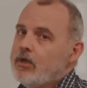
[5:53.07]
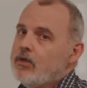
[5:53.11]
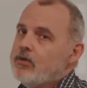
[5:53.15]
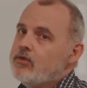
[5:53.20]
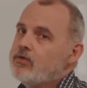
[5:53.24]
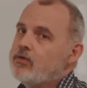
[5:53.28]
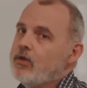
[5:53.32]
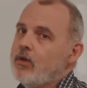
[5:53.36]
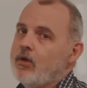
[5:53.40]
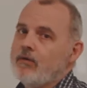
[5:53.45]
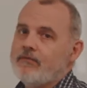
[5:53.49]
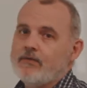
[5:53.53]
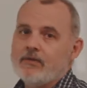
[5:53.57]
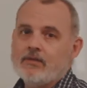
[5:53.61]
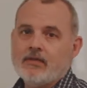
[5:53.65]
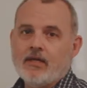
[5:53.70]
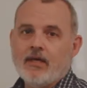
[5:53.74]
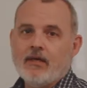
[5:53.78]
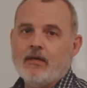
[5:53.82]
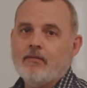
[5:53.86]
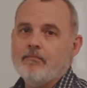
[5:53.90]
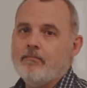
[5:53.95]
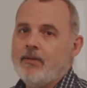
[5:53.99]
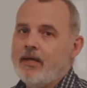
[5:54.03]
So if a
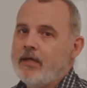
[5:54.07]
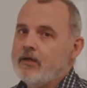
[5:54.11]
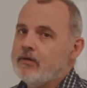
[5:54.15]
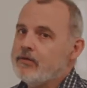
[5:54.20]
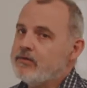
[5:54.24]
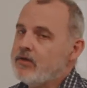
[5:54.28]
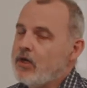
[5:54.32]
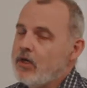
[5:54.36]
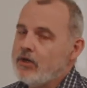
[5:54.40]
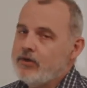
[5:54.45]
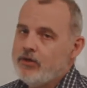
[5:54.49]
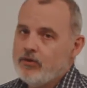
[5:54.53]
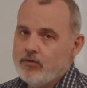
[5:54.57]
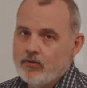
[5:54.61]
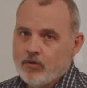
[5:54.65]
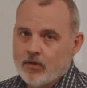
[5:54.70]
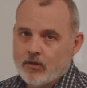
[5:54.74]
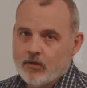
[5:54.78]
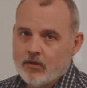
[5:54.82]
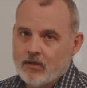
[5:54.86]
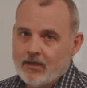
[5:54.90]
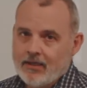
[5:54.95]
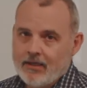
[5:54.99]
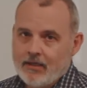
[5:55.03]
tenant bails on you
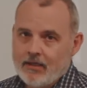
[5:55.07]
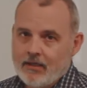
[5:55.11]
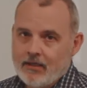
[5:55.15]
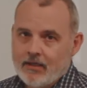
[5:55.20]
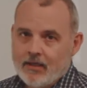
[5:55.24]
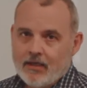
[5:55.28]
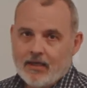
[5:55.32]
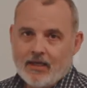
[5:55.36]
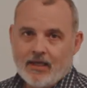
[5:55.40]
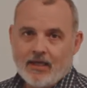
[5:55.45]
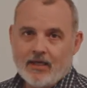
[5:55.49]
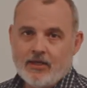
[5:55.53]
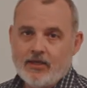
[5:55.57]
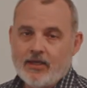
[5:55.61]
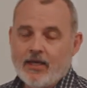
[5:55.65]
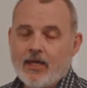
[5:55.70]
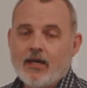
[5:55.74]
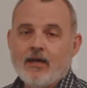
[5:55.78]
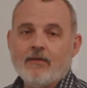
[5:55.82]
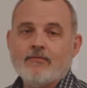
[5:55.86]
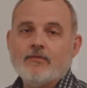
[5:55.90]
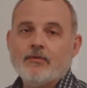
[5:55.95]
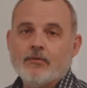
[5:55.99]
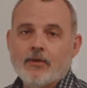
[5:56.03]
early and you
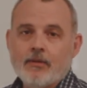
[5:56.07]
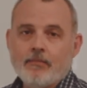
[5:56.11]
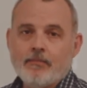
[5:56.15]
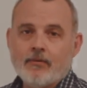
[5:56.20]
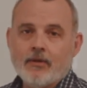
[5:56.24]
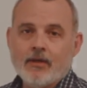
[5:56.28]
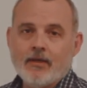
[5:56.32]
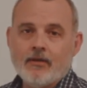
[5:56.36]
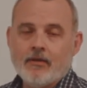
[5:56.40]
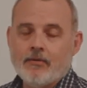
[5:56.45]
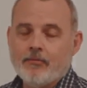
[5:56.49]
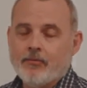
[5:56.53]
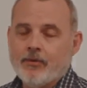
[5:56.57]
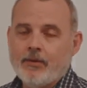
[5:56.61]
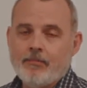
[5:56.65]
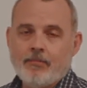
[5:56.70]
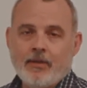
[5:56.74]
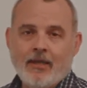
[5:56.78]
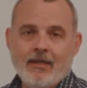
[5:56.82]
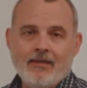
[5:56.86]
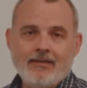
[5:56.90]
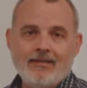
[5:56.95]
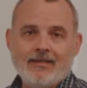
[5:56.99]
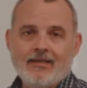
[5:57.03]
have to
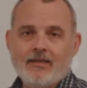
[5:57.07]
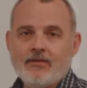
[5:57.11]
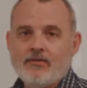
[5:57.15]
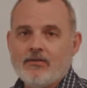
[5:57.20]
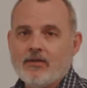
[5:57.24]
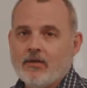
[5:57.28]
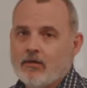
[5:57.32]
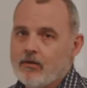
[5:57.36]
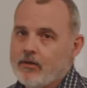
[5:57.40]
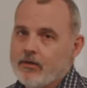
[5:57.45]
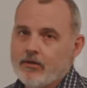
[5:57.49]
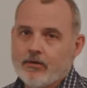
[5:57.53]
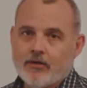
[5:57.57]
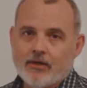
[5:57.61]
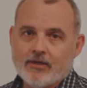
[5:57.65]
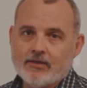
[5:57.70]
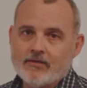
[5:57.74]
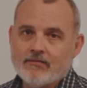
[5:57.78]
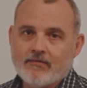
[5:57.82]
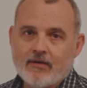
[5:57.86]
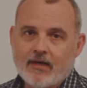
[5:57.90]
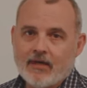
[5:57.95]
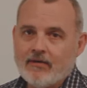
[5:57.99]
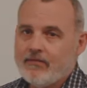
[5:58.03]
repaint the interior and
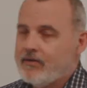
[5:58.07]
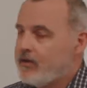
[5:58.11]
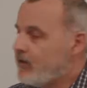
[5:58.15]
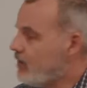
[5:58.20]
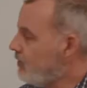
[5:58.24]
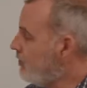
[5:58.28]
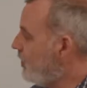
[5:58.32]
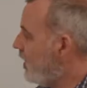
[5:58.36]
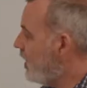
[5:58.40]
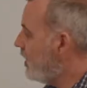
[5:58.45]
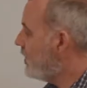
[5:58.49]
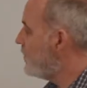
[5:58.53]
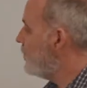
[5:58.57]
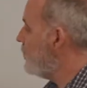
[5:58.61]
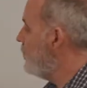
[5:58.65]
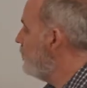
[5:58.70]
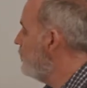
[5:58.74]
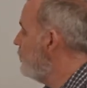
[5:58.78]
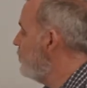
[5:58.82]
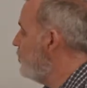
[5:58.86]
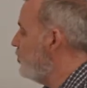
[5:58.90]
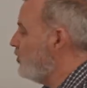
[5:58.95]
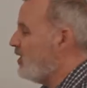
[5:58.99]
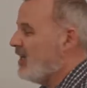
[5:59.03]
it's $500,
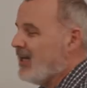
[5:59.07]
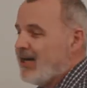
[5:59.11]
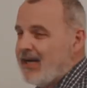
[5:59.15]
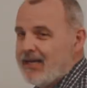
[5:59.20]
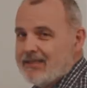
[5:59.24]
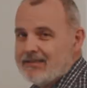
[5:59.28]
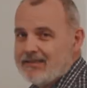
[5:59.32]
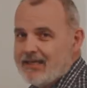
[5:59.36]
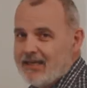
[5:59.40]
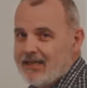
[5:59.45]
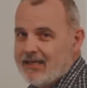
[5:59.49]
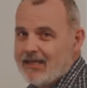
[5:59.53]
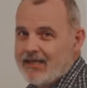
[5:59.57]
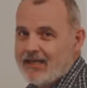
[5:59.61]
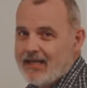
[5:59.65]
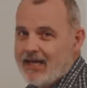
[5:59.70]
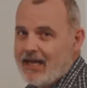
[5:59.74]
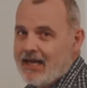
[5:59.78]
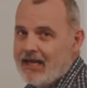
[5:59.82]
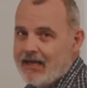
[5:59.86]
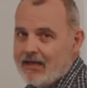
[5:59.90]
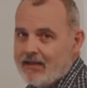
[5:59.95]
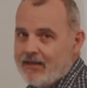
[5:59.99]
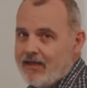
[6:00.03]
you do not take it
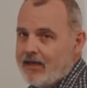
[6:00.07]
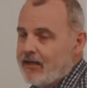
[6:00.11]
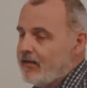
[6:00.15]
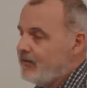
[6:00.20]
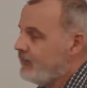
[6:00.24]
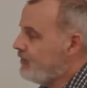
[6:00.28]
out of that.